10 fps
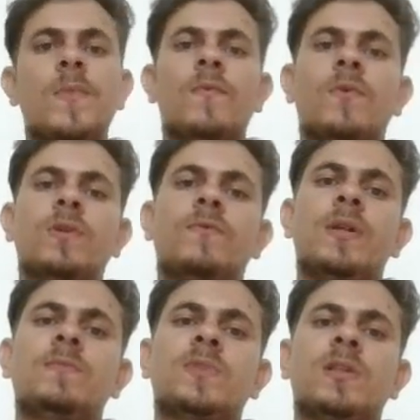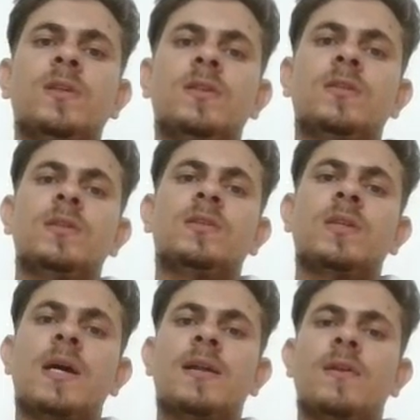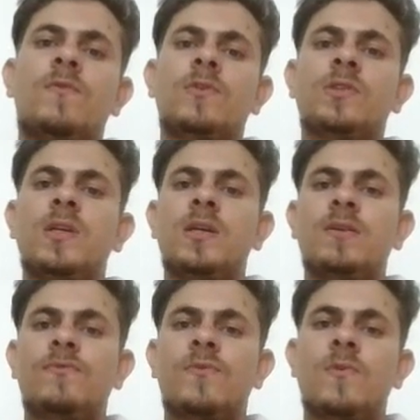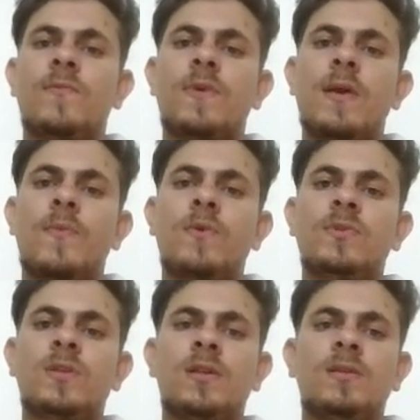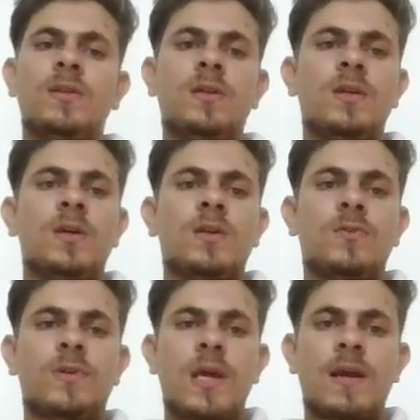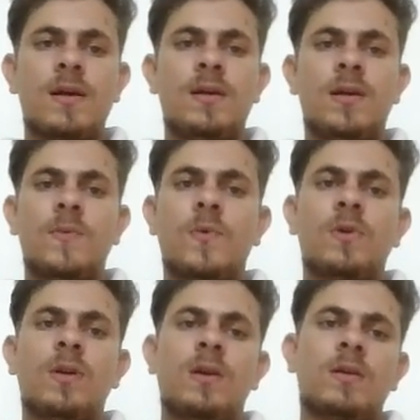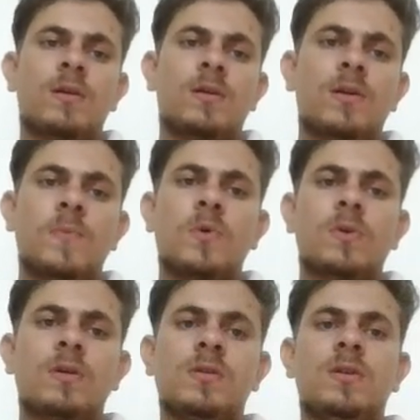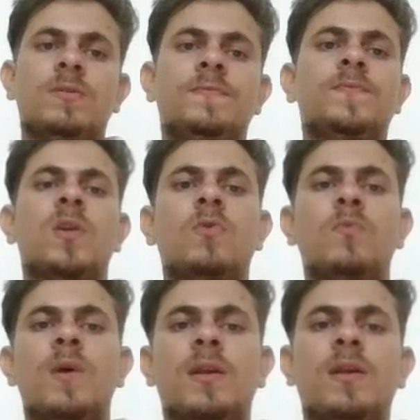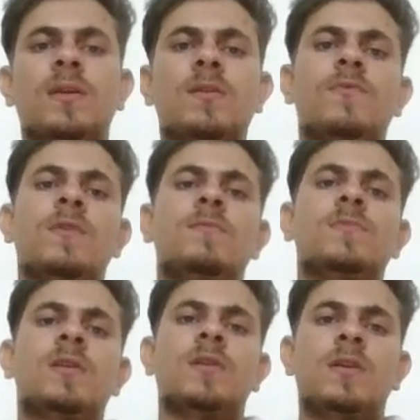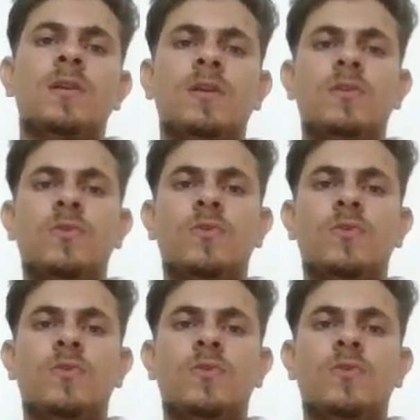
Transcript: Before the film's release, its title was changed from Rapunzel to Tangled reportedly to market the film gender